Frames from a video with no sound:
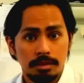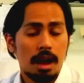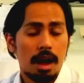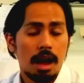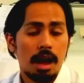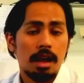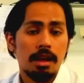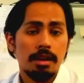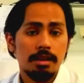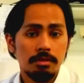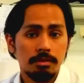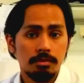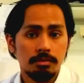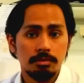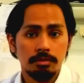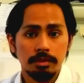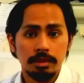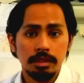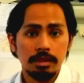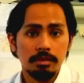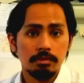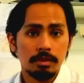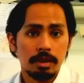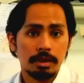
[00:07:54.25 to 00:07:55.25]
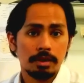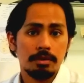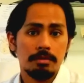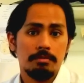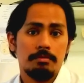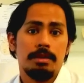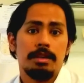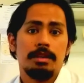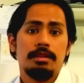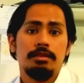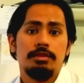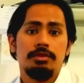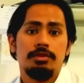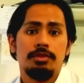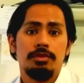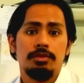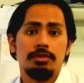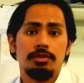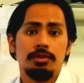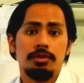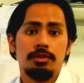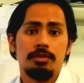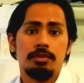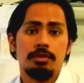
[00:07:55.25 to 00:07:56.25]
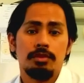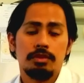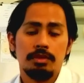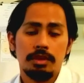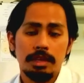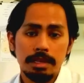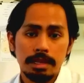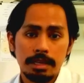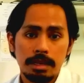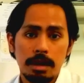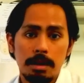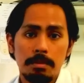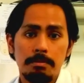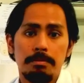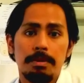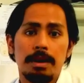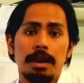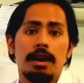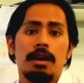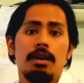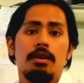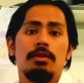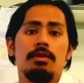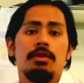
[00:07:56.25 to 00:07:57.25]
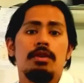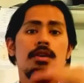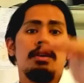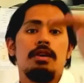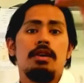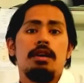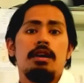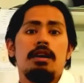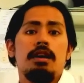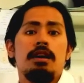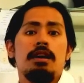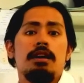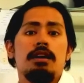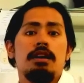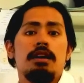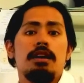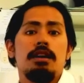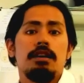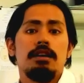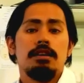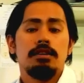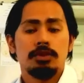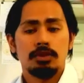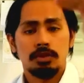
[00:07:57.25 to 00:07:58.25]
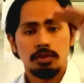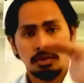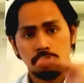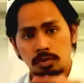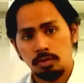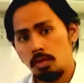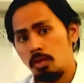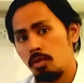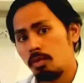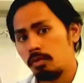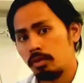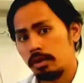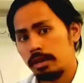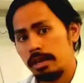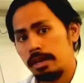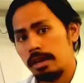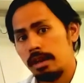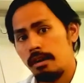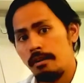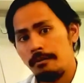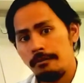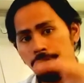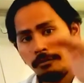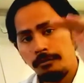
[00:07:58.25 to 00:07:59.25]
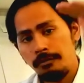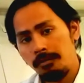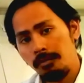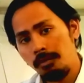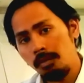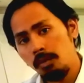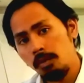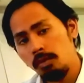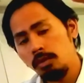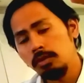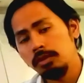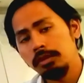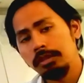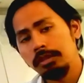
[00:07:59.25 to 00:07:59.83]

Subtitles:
I really recommend you to think about a story, a full